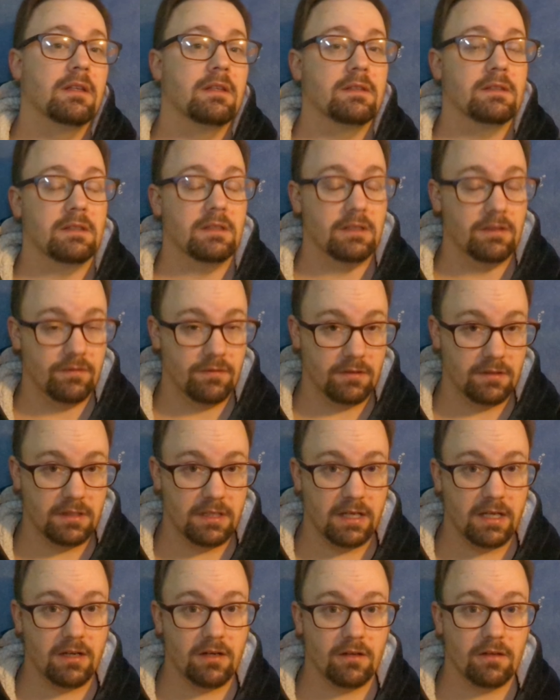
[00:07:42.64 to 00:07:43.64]
It's a different
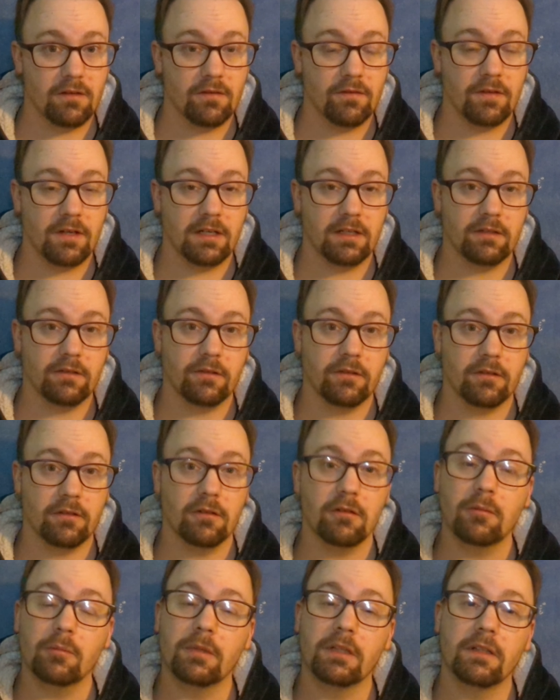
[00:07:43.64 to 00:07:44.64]
take on the final
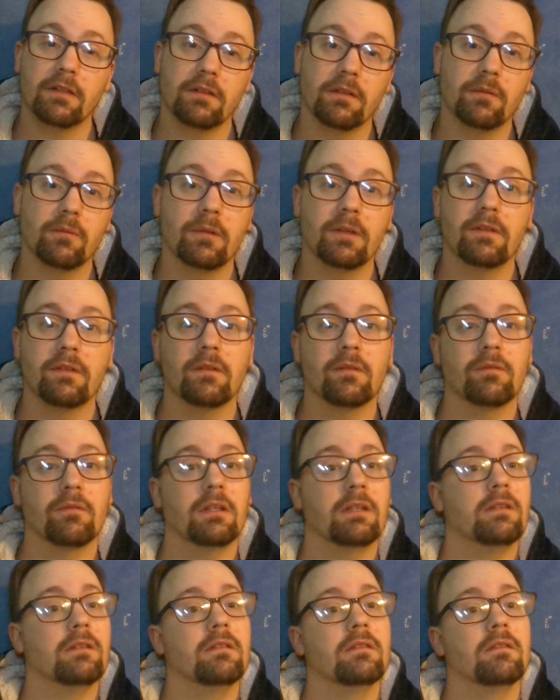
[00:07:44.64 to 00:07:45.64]
girl because it wasn't
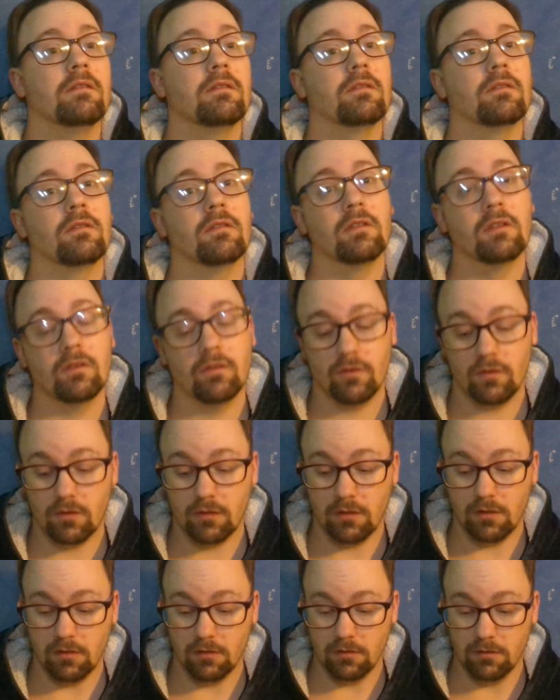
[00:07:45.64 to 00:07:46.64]
written for
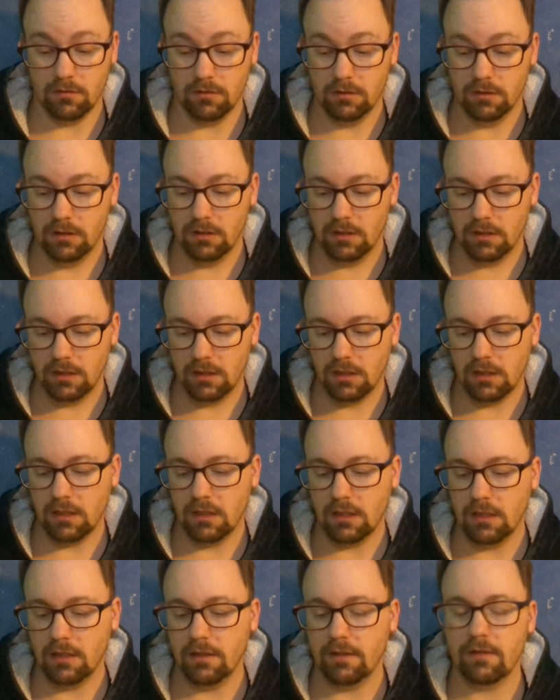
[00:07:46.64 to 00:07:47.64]
a girl.
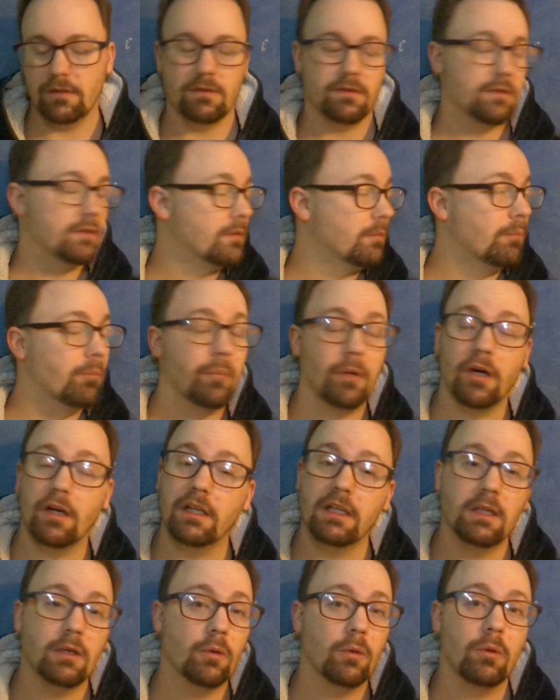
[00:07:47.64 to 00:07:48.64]
Uh, there's some
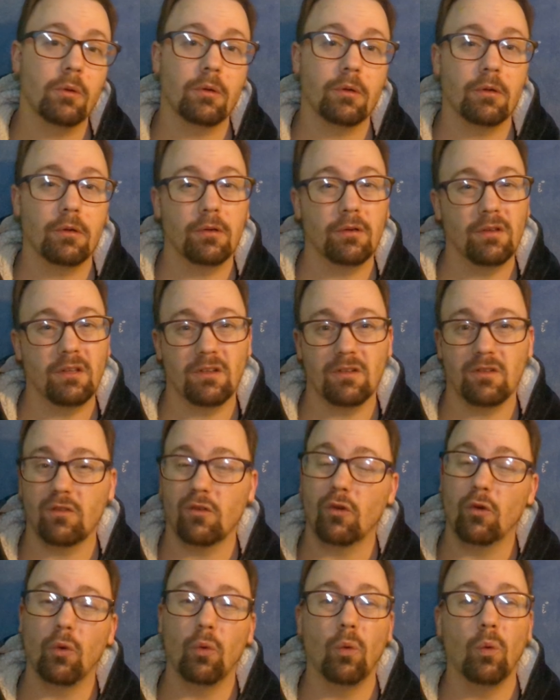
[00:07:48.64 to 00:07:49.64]
body horror, there's
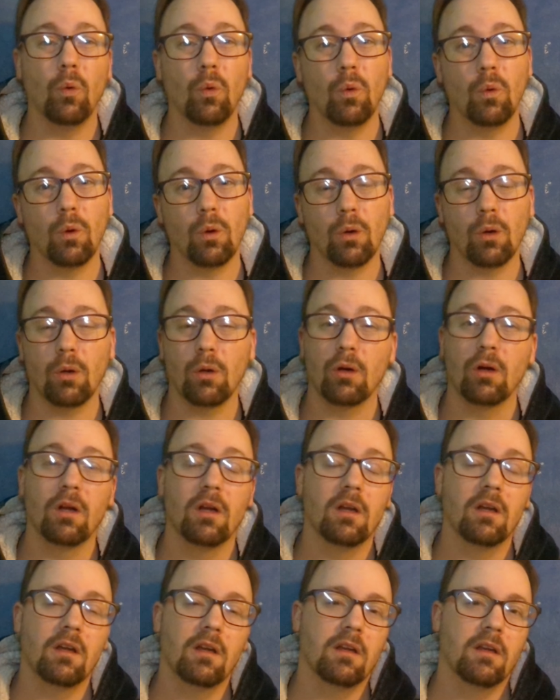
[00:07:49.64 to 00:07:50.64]
gore,
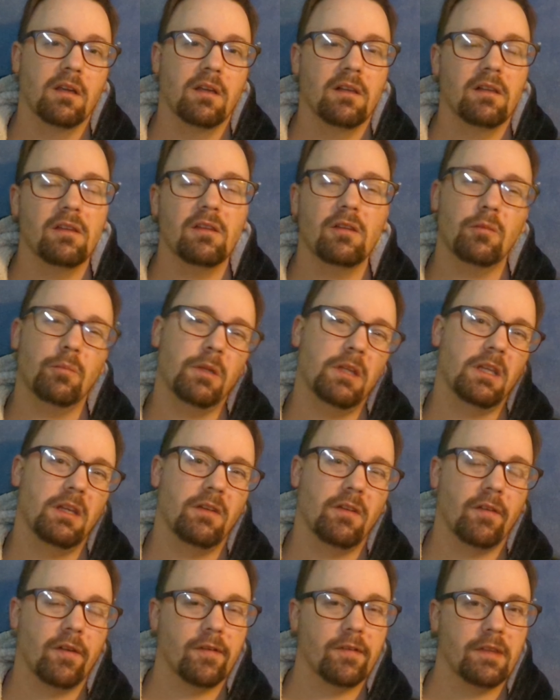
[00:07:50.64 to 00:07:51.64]
a little bit
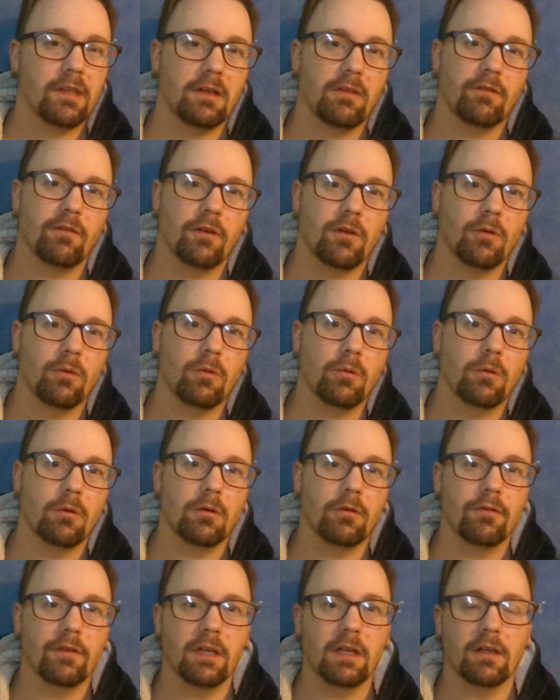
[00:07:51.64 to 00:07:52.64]
of everything for your
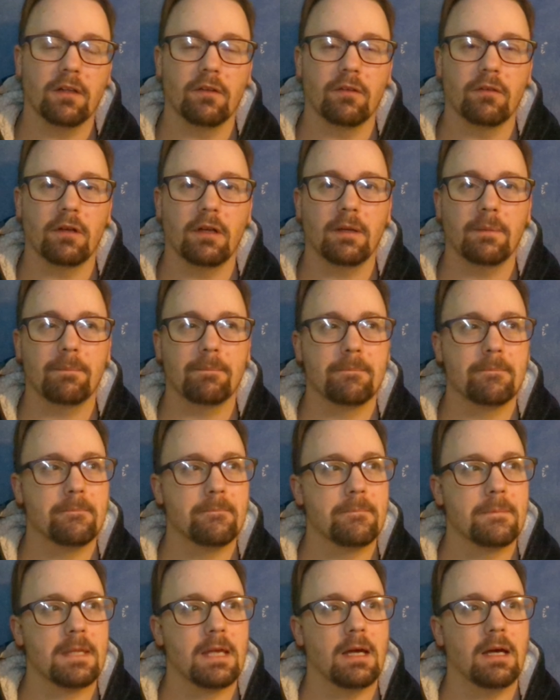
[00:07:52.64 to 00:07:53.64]
horror fans, right?
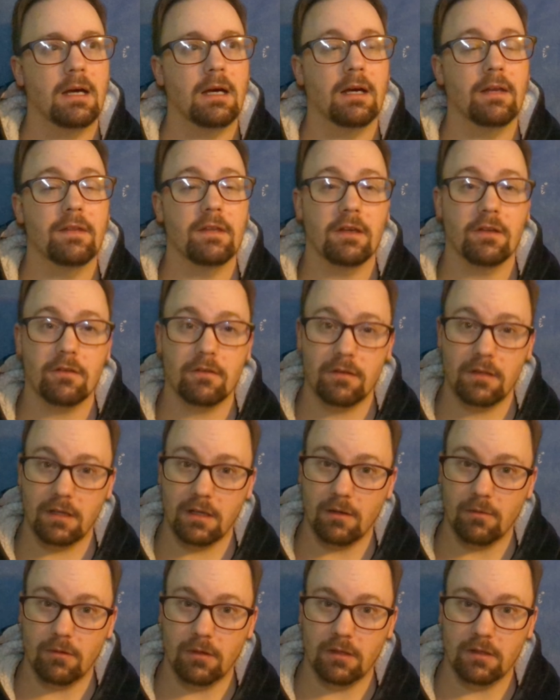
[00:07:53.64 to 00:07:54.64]
Uh, the other
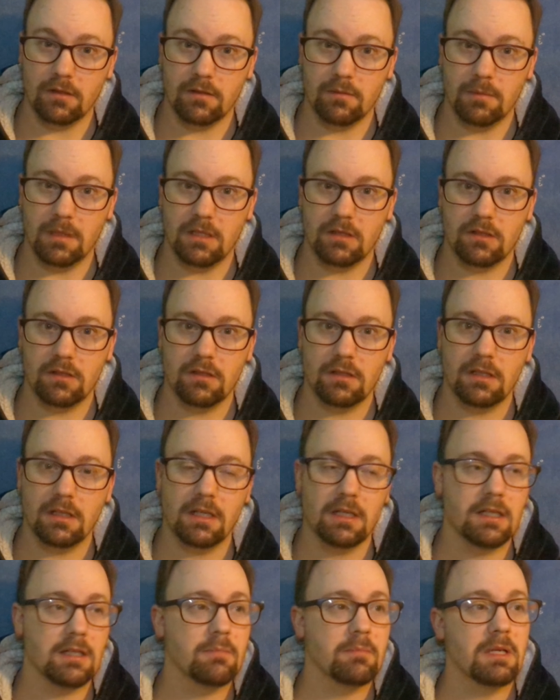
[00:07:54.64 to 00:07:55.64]
thing I wanted to mention that
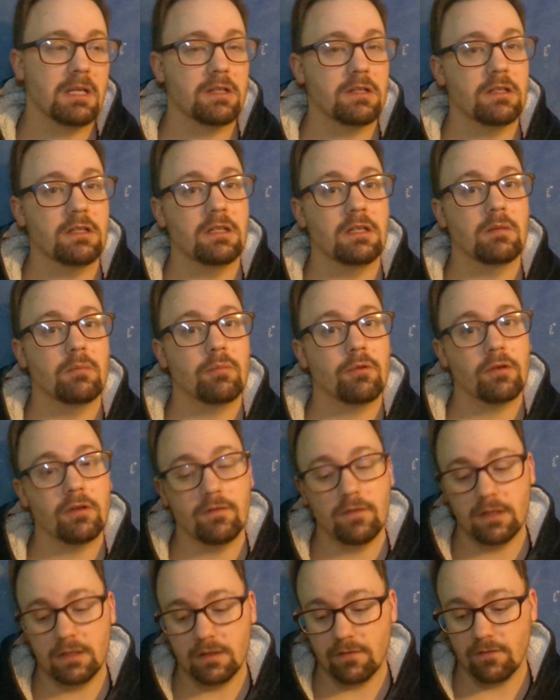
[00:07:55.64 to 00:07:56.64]
I didn't mention in a
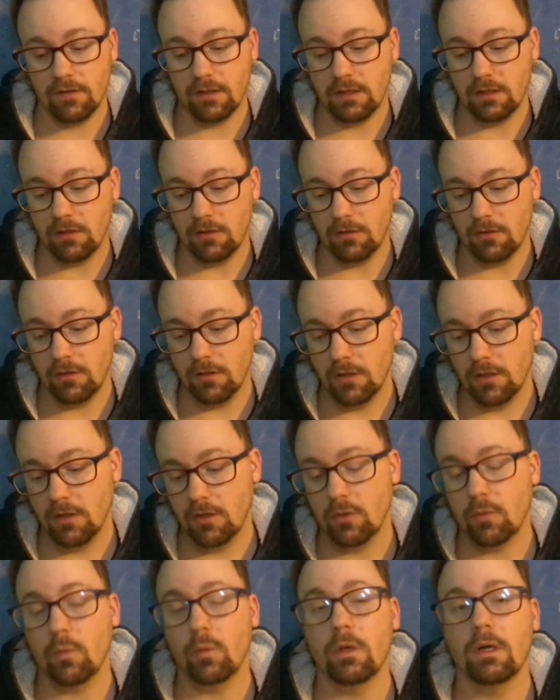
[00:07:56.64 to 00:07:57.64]
previous video
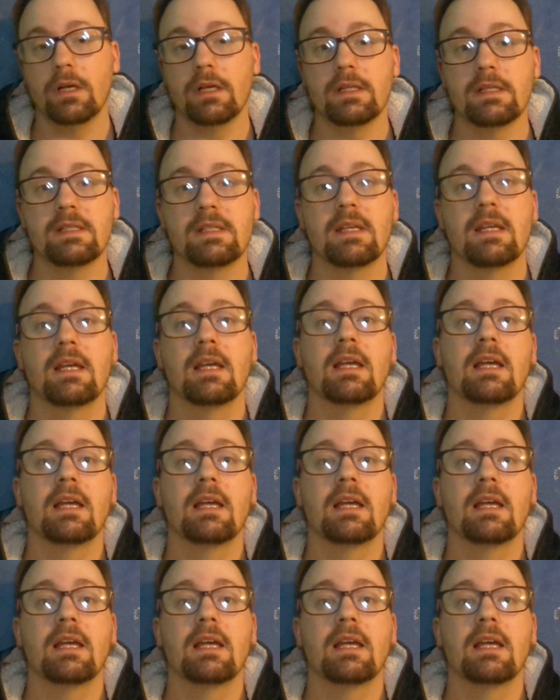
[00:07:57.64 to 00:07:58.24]
was